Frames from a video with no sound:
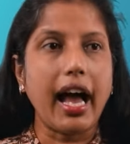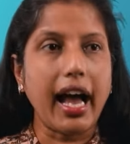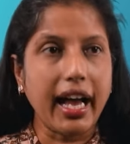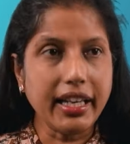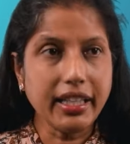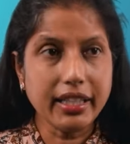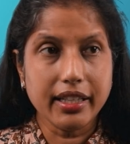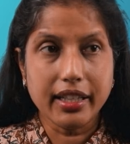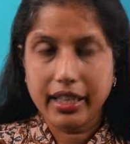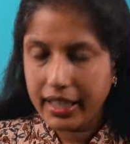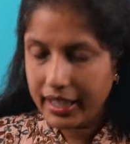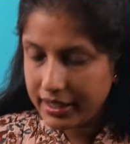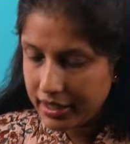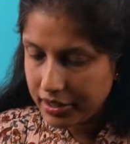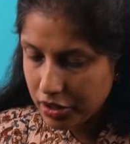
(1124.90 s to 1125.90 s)
and
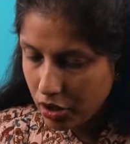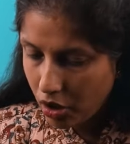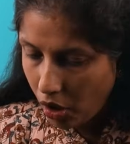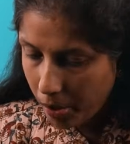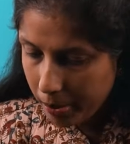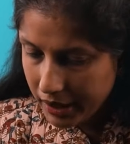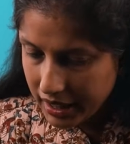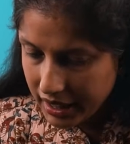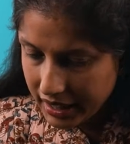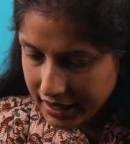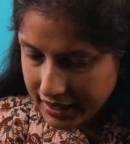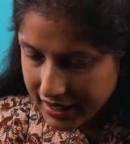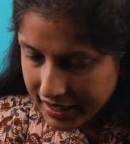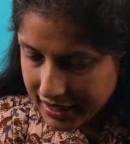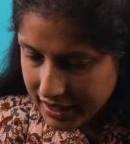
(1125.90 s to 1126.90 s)
it is
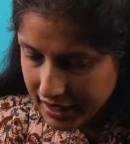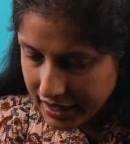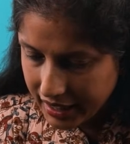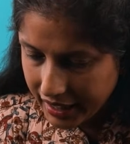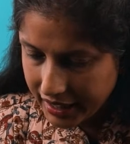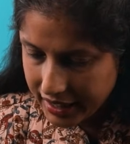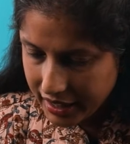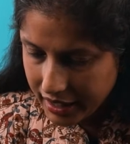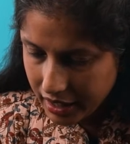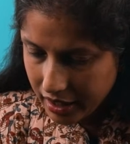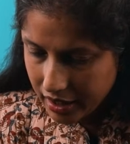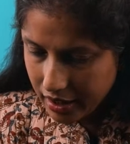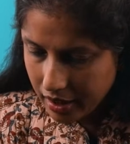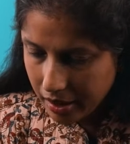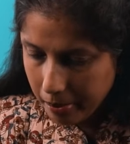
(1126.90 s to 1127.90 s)
commonly designated
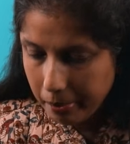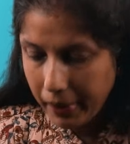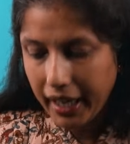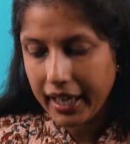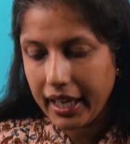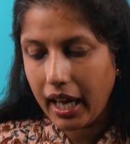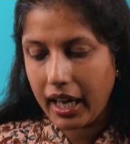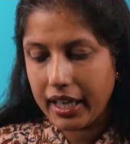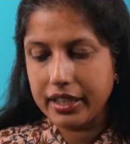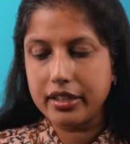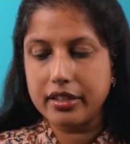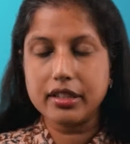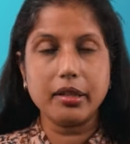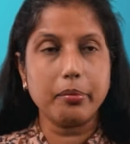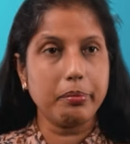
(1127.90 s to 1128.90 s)
by
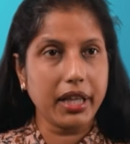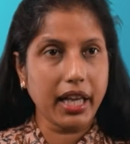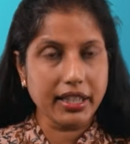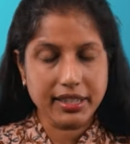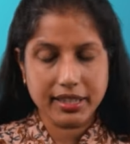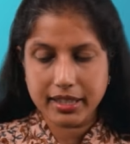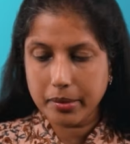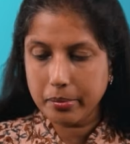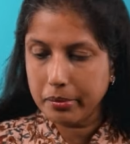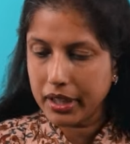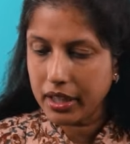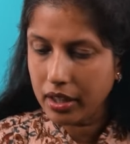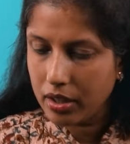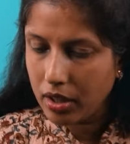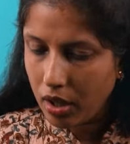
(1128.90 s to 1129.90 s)
either the plus
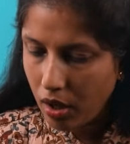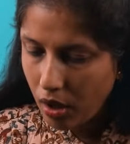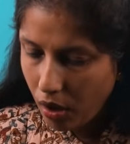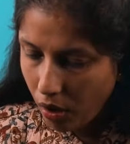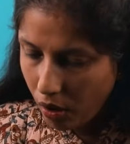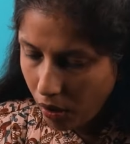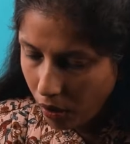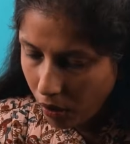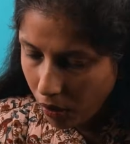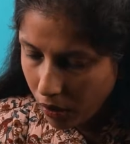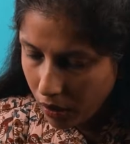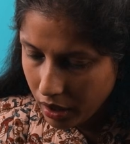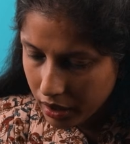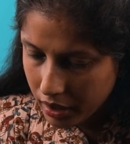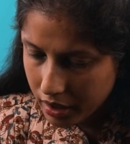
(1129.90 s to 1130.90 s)
symbol
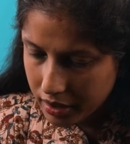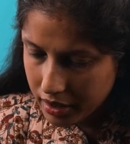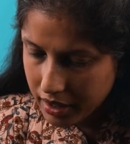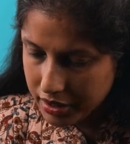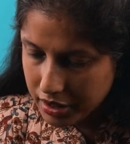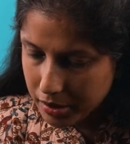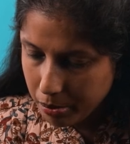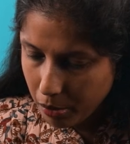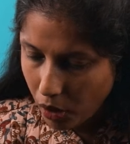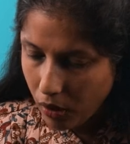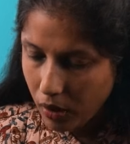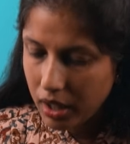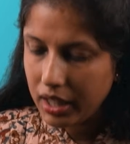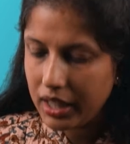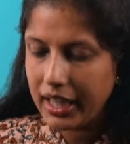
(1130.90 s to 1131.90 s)
or the
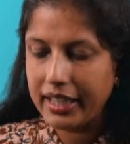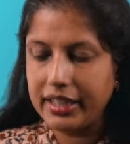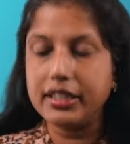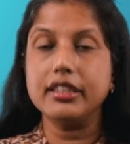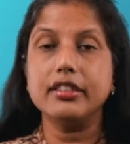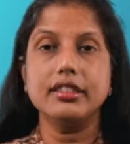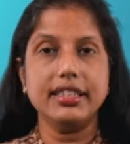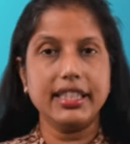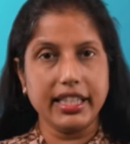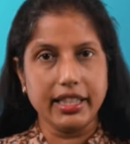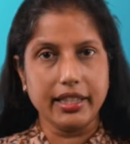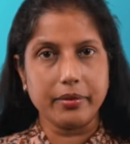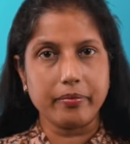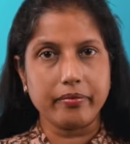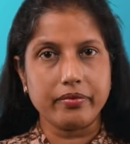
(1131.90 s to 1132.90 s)
small letter
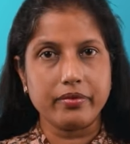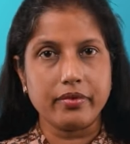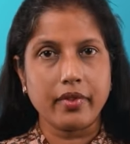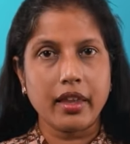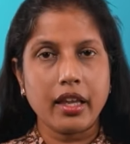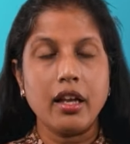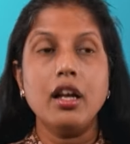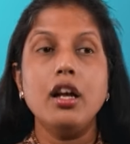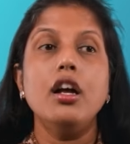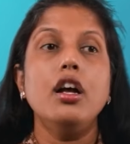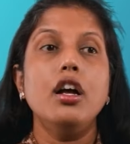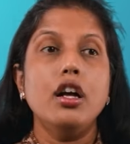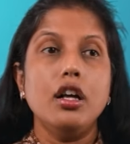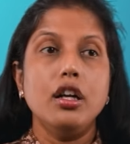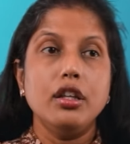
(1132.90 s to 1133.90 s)

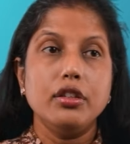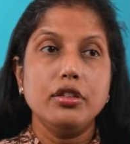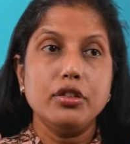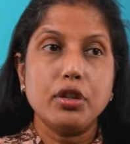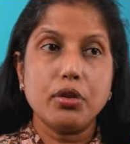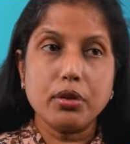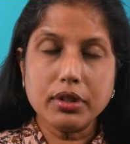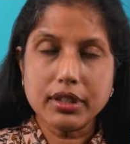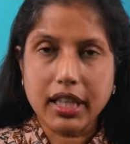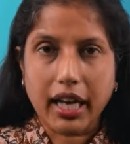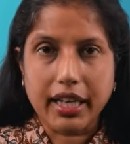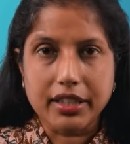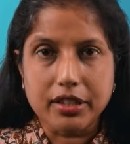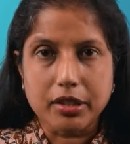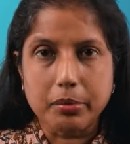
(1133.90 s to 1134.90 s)
d. Those
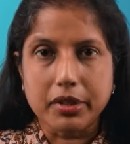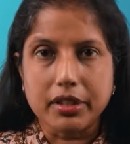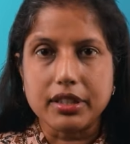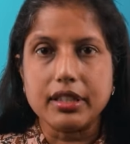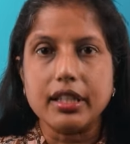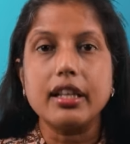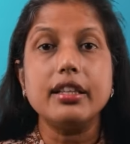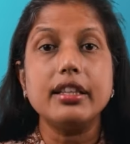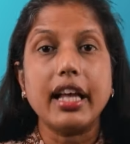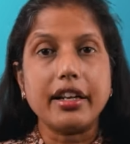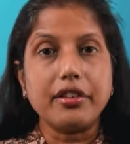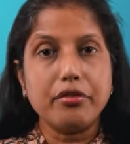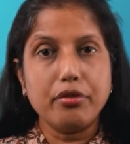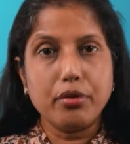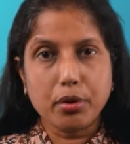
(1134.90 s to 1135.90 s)
isomers
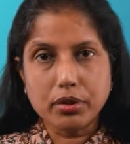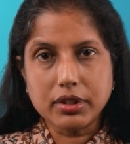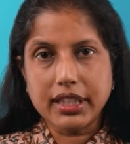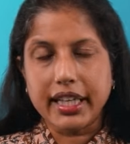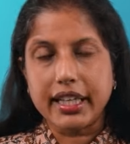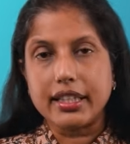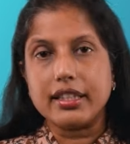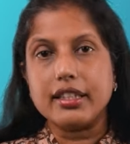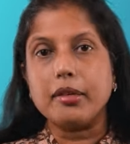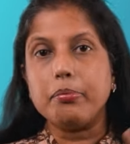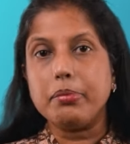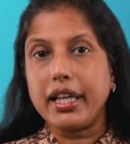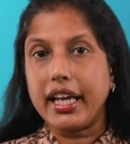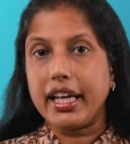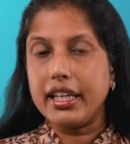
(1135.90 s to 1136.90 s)
that rotate the
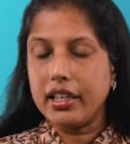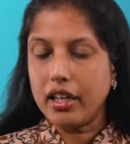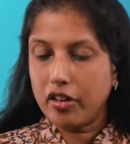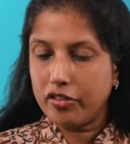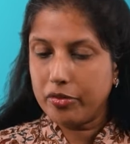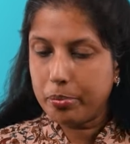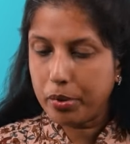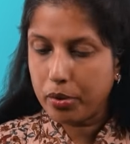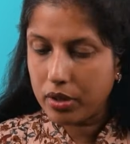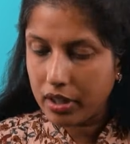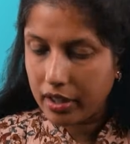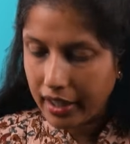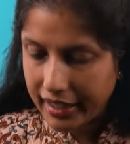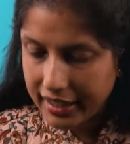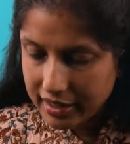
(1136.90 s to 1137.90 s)
plane of
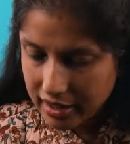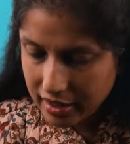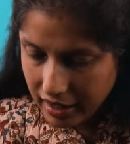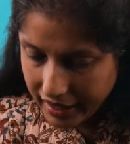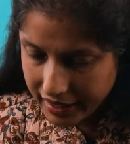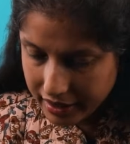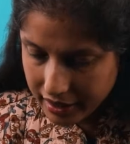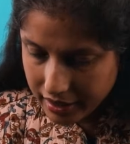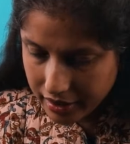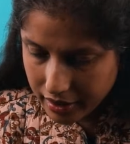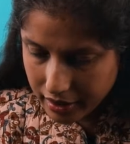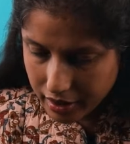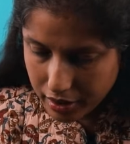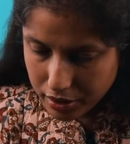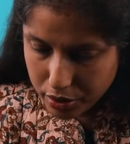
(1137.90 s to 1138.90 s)
polarized light
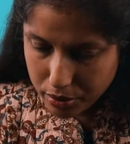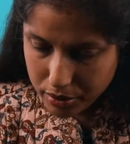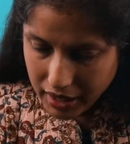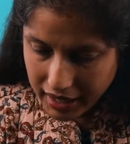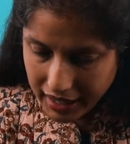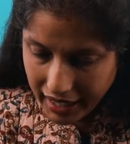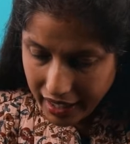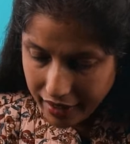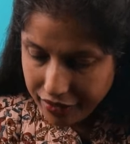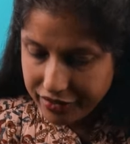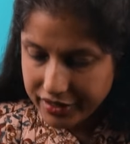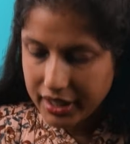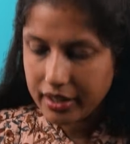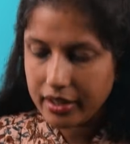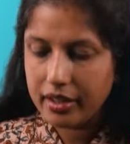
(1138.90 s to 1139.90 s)
to the
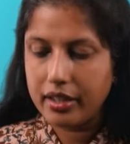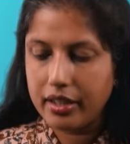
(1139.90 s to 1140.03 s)
left,